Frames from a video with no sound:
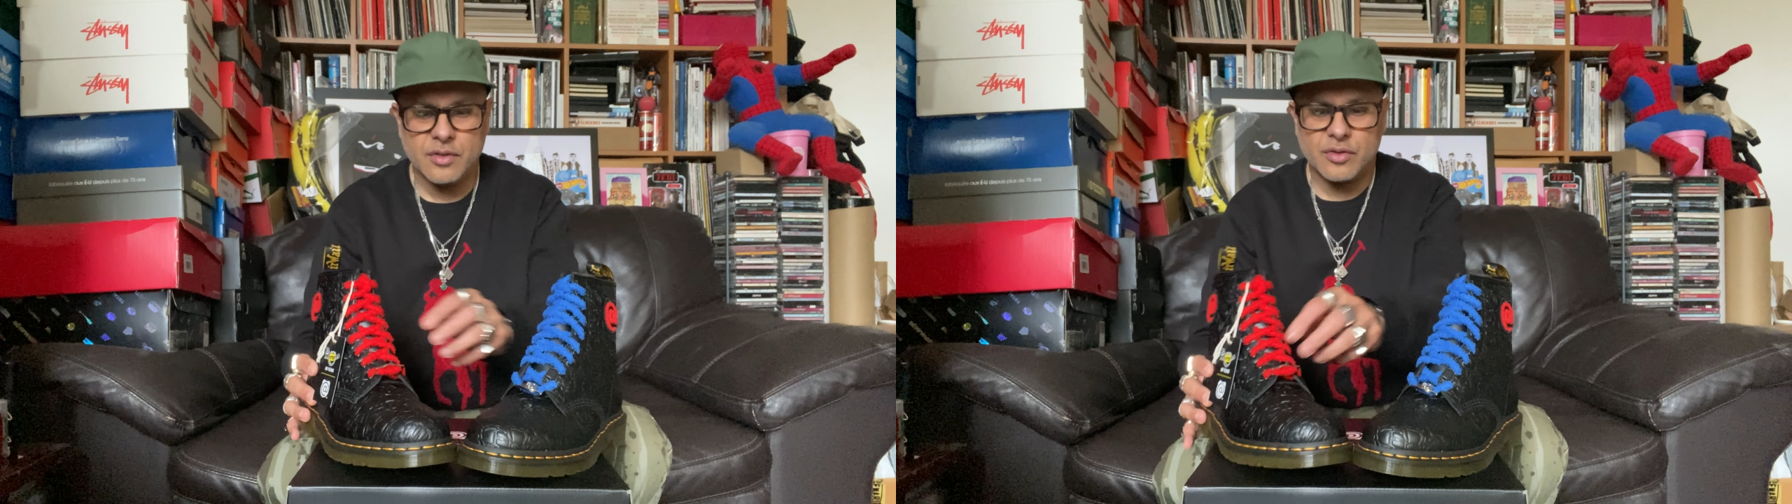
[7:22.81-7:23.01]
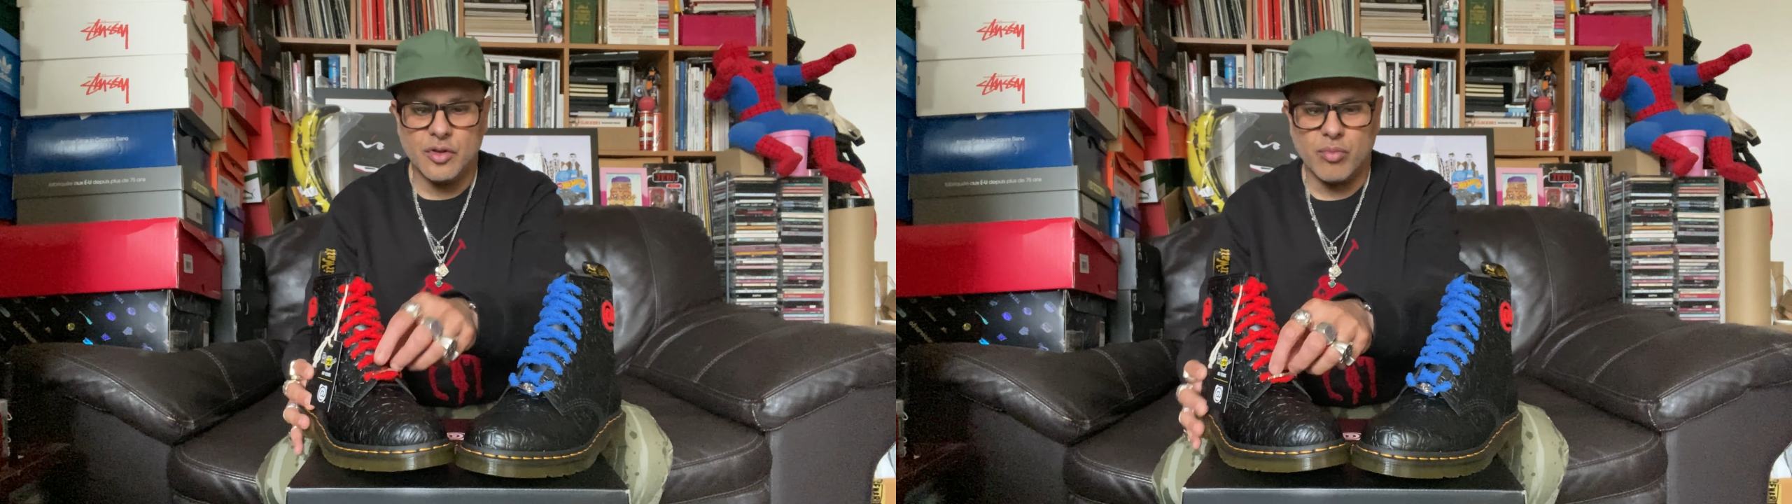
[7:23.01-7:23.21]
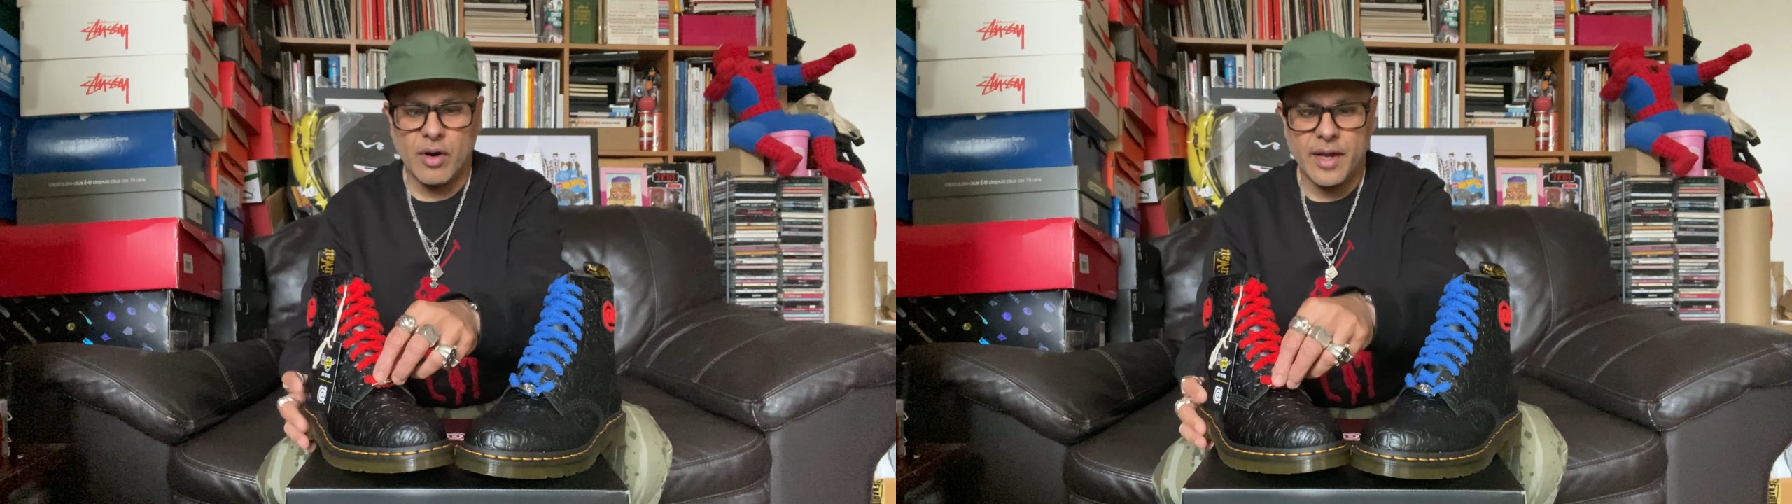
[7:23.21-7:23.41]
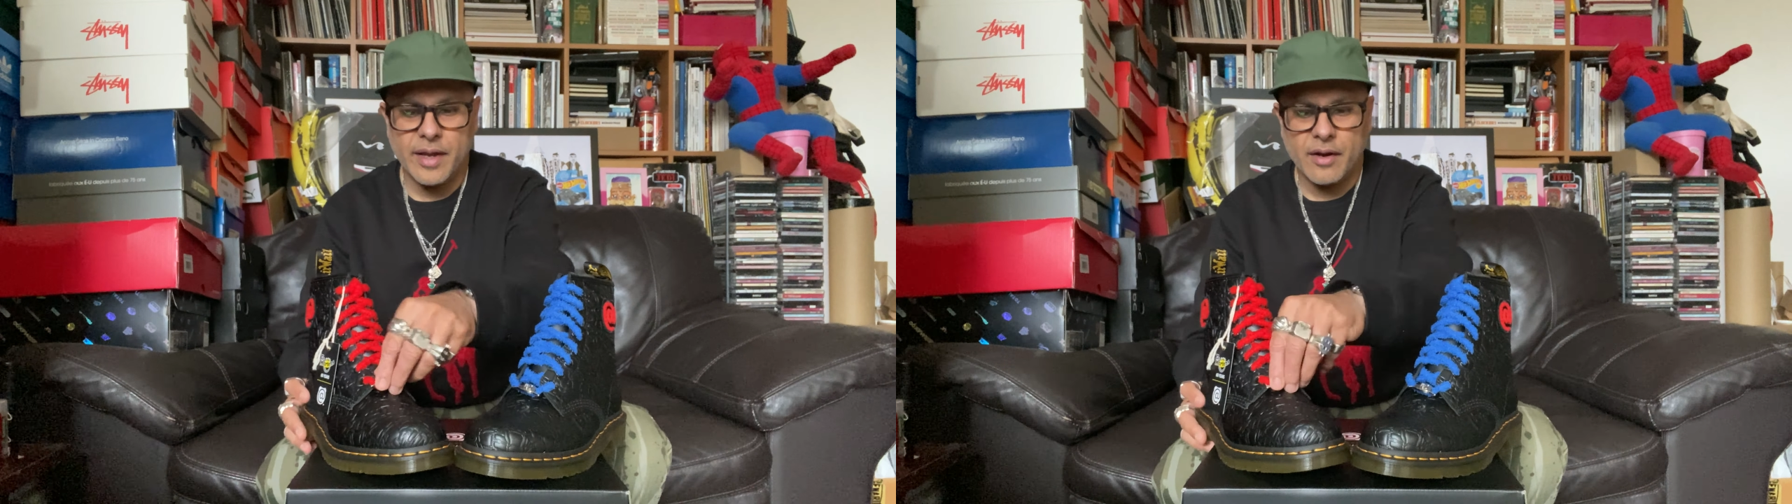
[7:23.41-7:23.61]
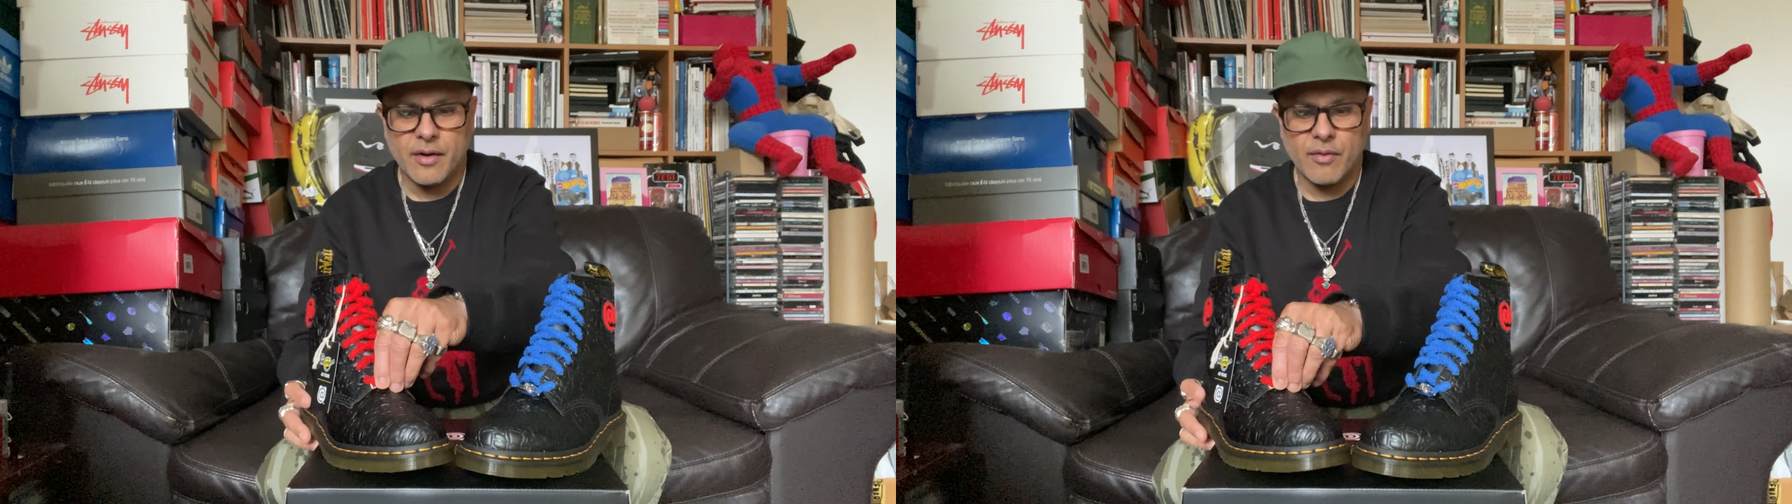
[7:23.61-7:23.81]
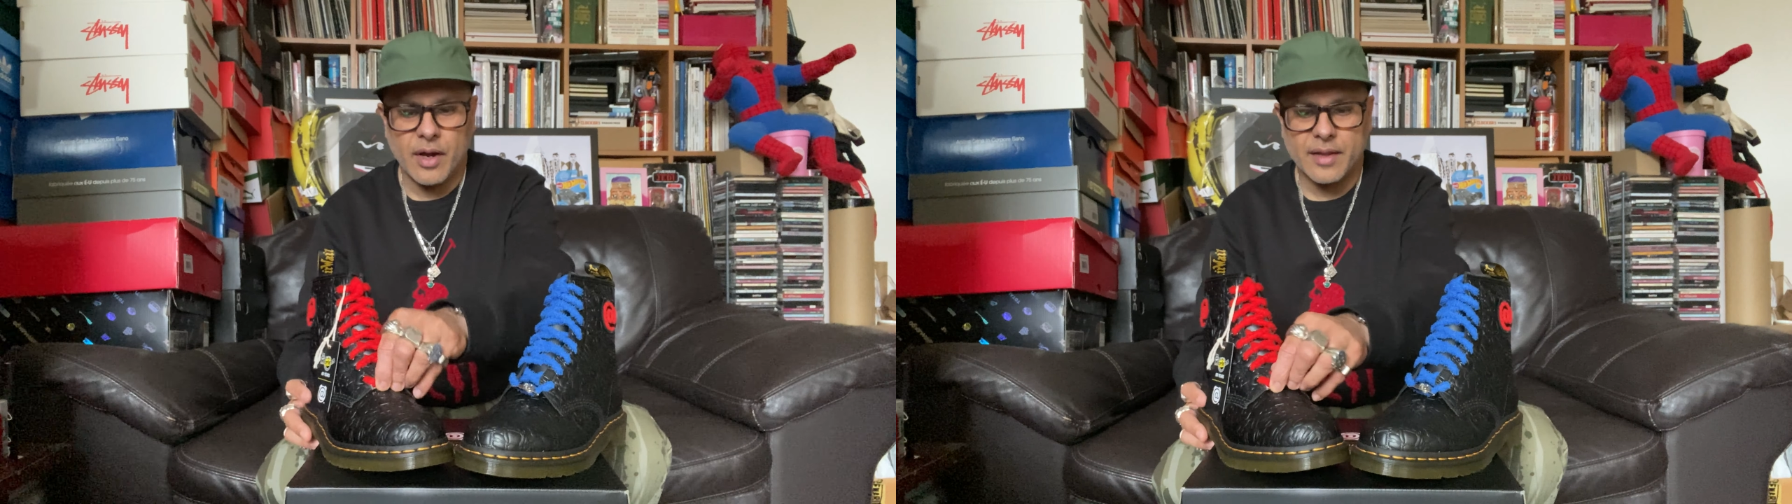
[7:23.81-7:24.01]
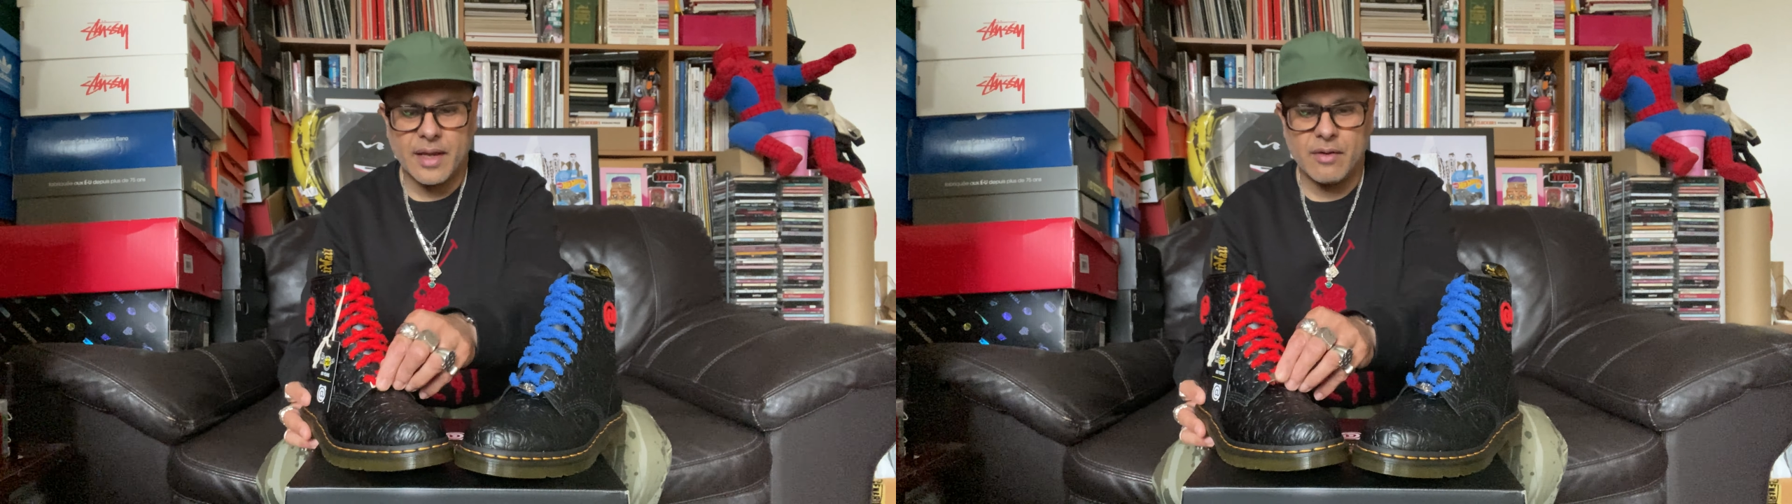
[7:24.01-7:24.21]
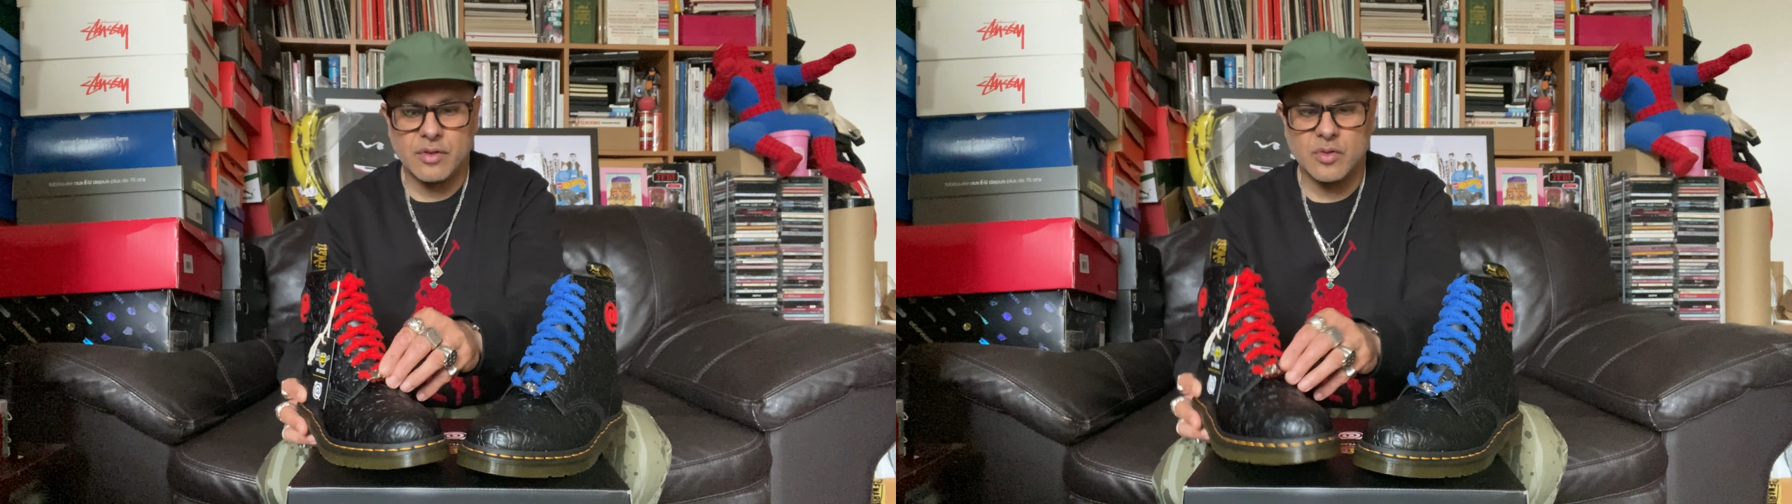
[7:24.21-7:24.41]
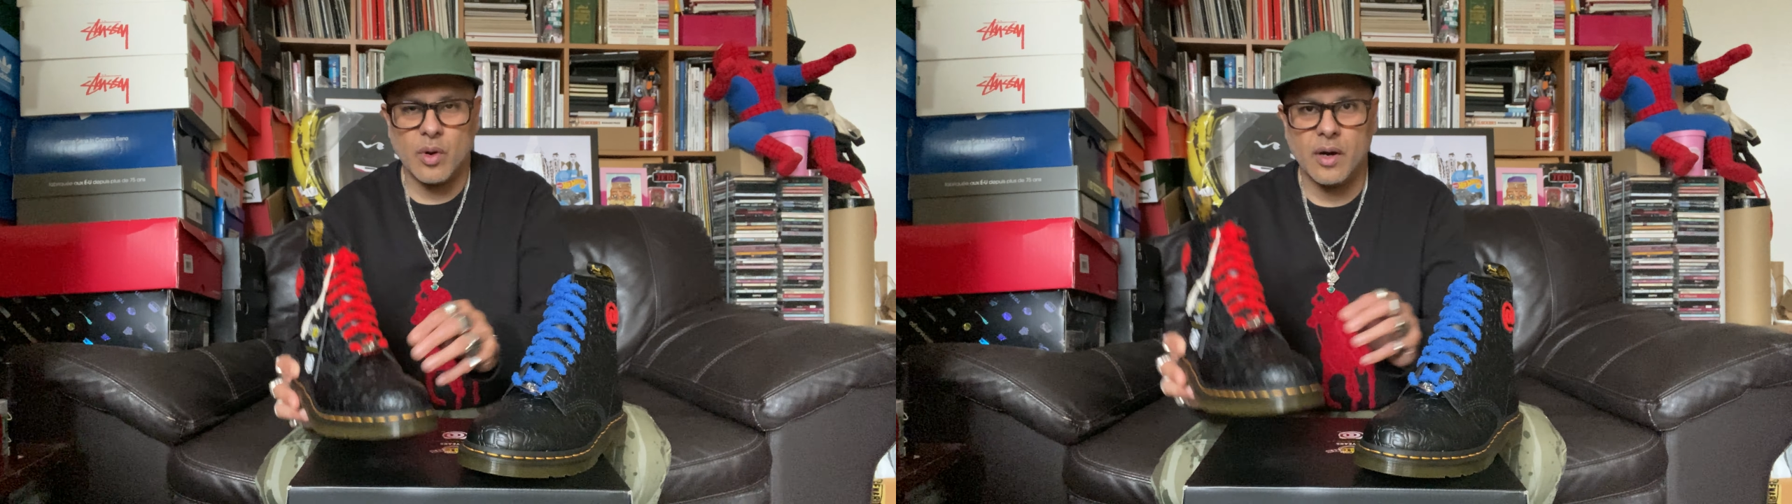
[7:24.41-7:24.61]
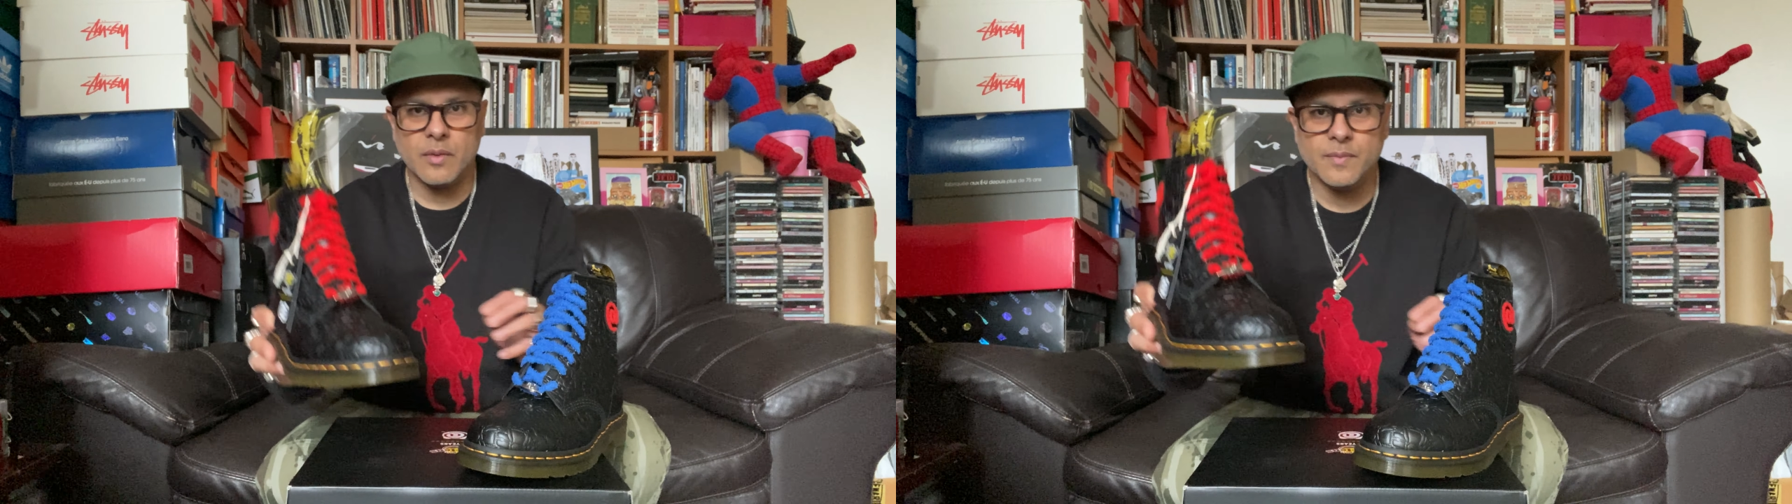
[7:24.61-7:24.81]
Dubray, right there as
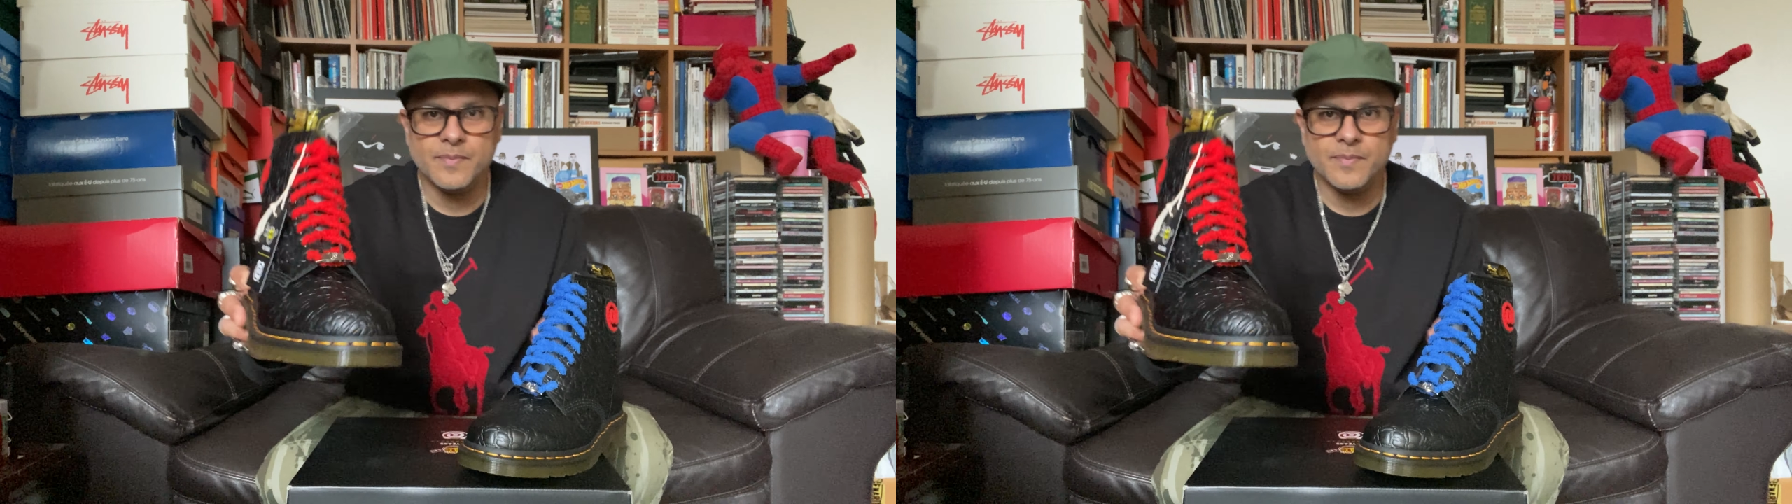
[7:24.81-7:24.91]
well.